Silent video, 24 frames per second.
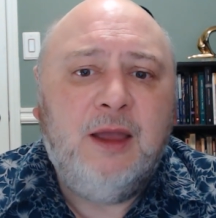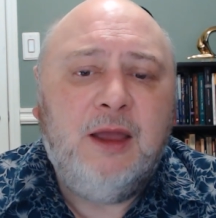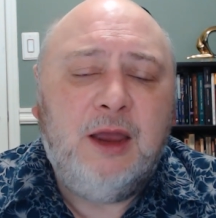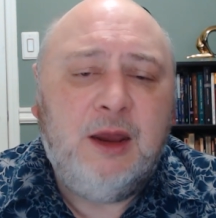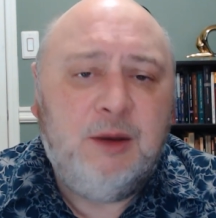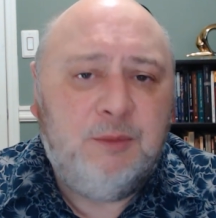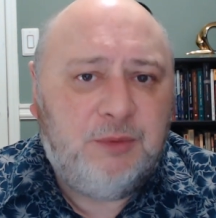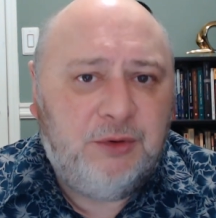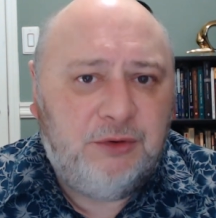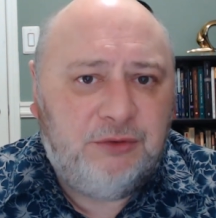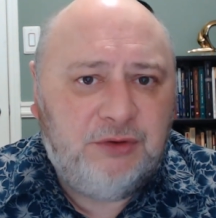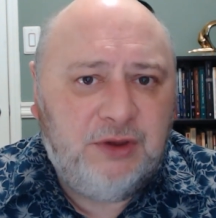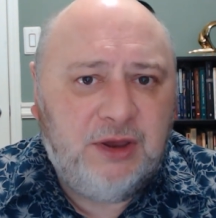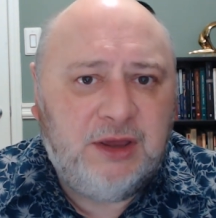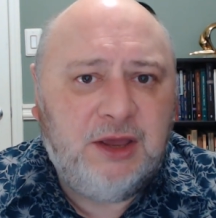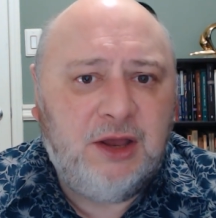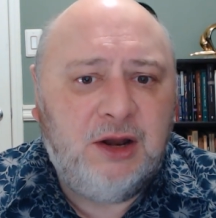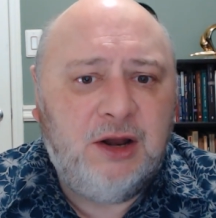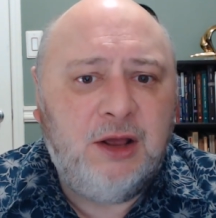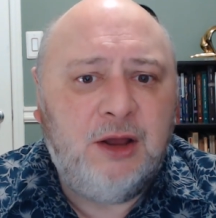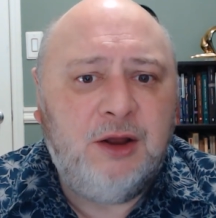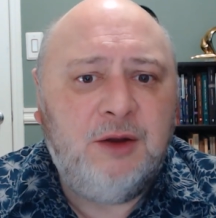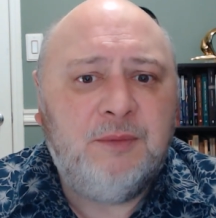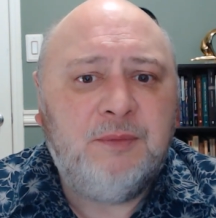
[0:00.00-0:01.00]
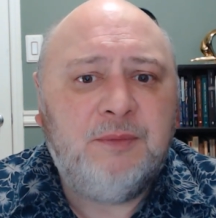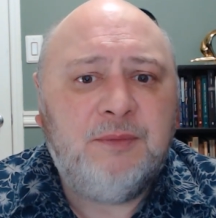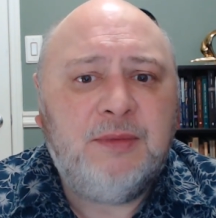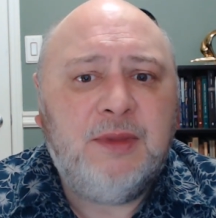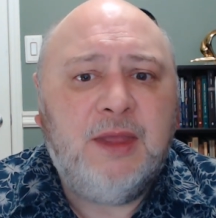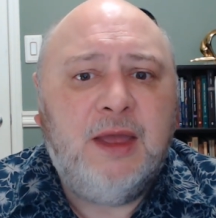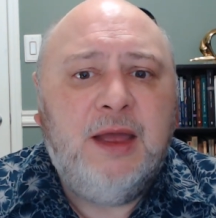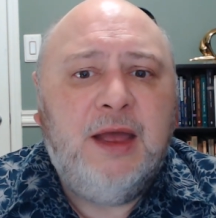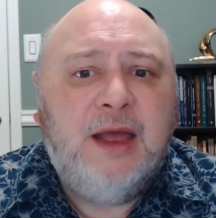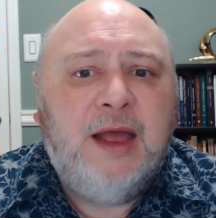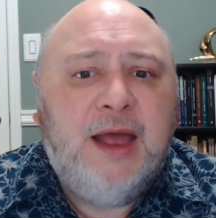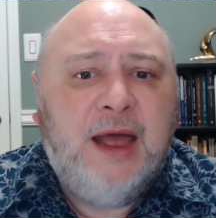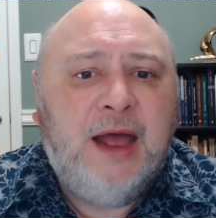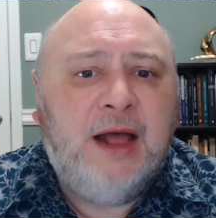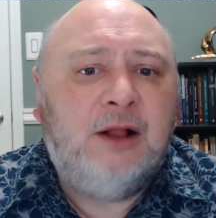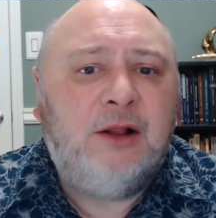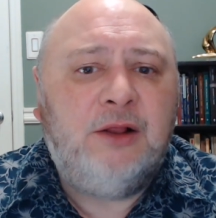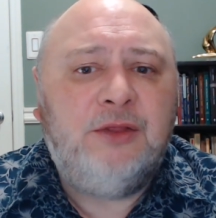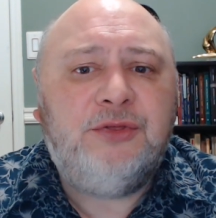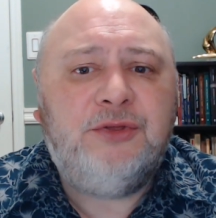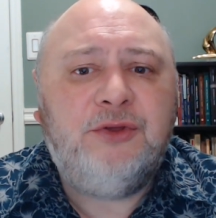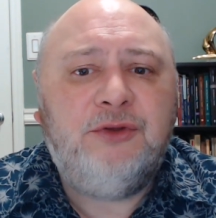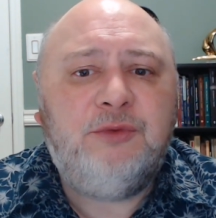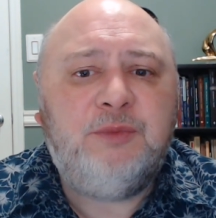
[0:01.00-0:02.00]
In particular,
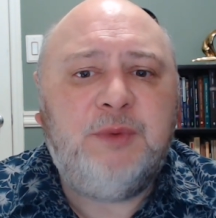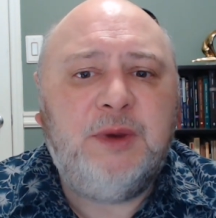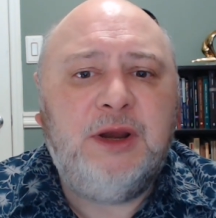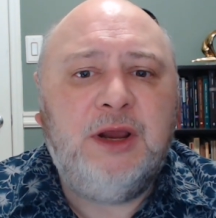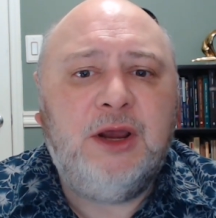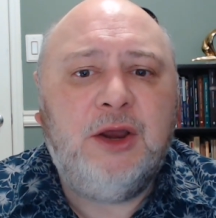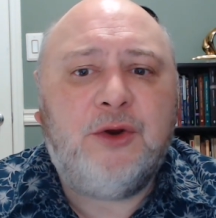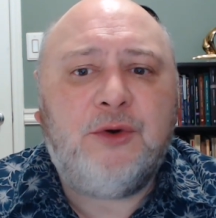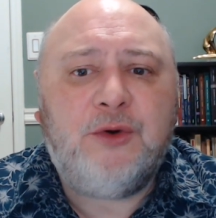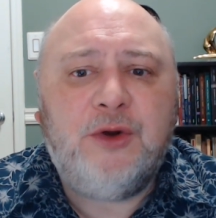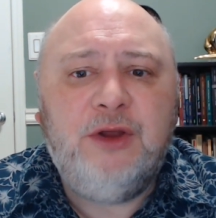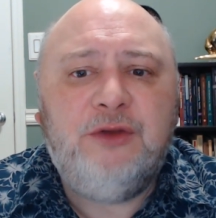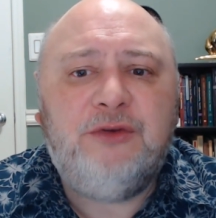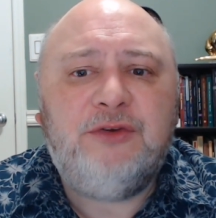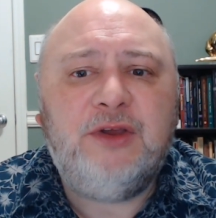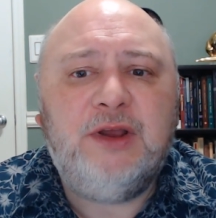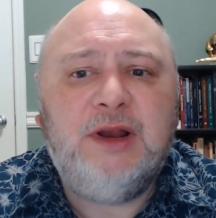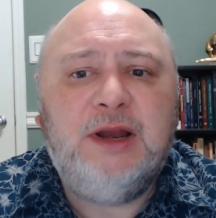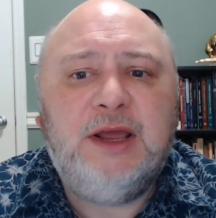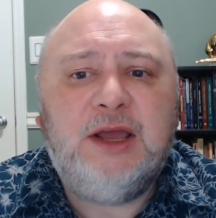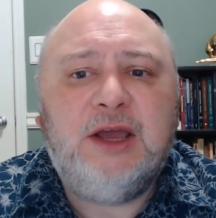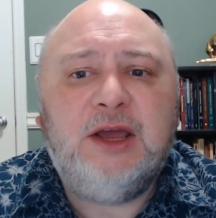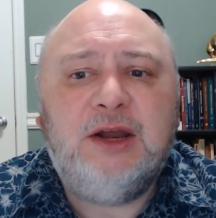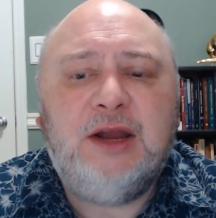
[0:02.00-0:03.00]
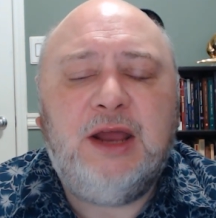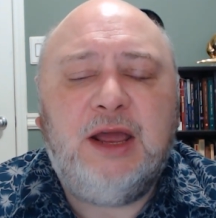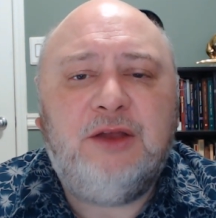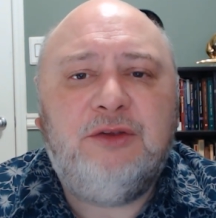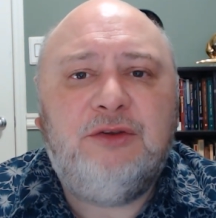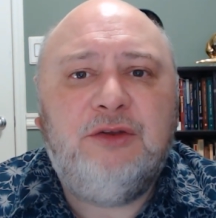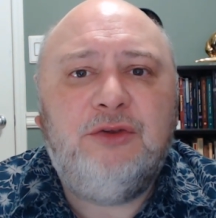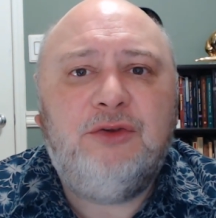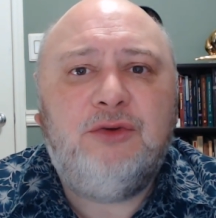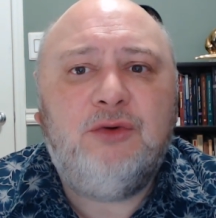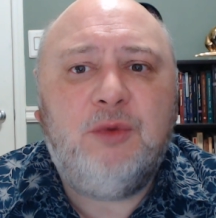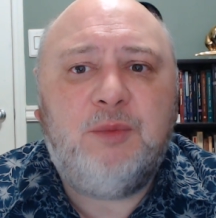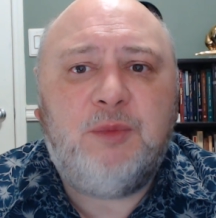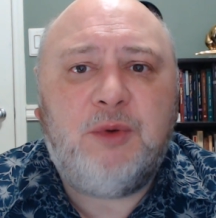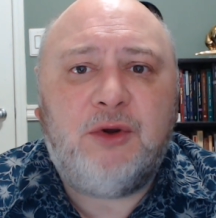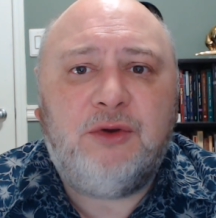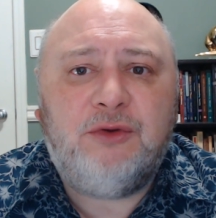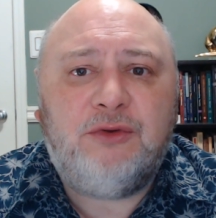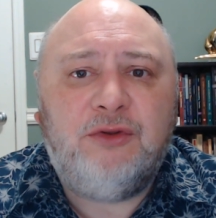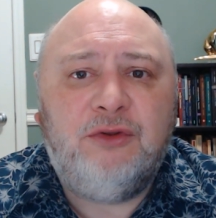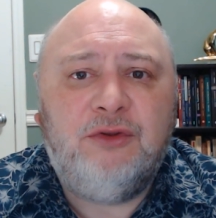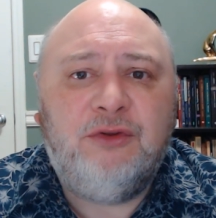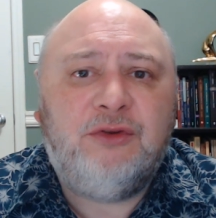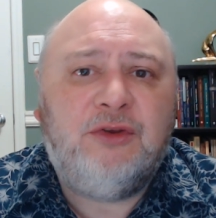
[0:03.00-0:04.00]
health has been increasingly connected to a
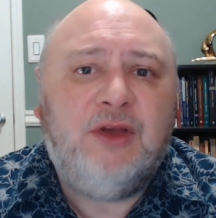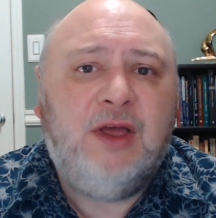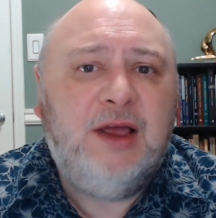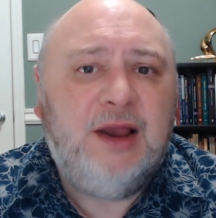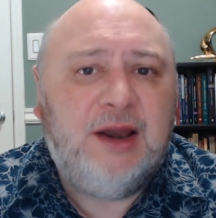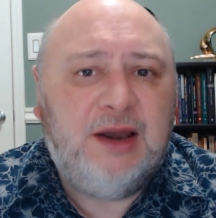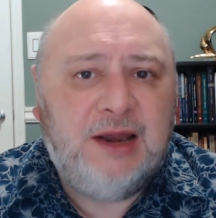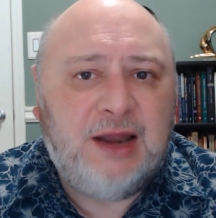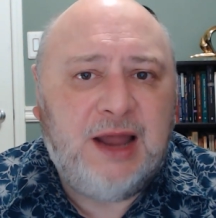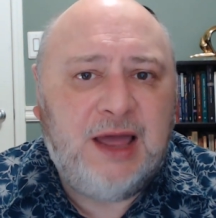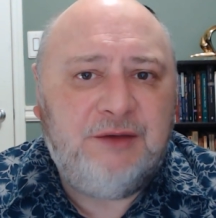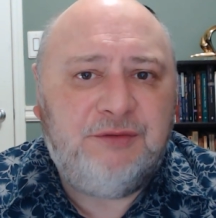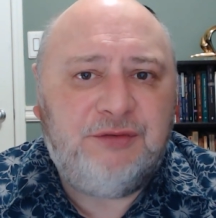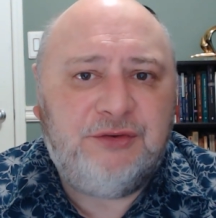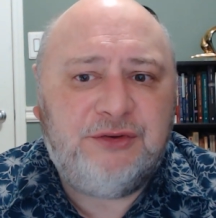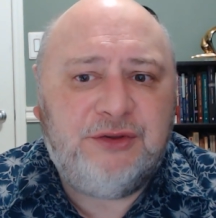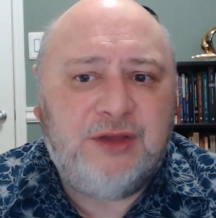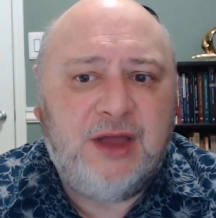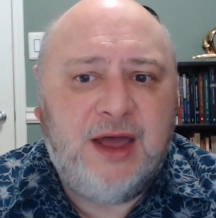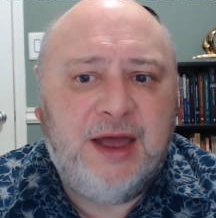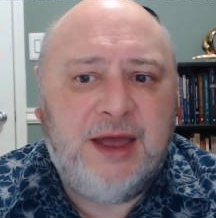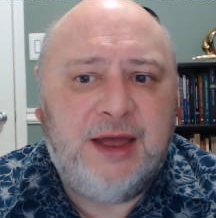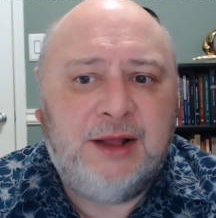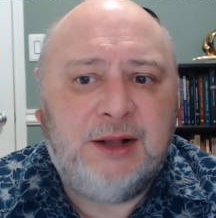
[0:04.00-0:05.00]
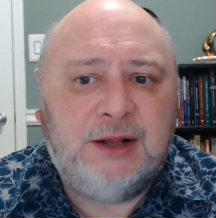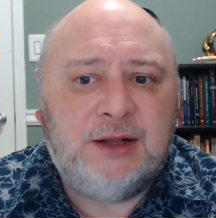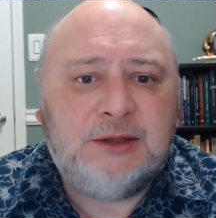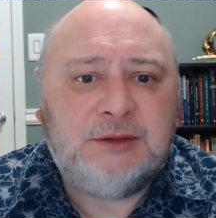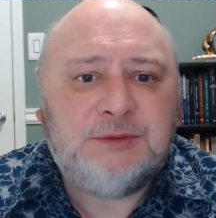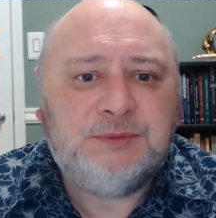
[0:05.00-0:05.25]
person's lifestyle.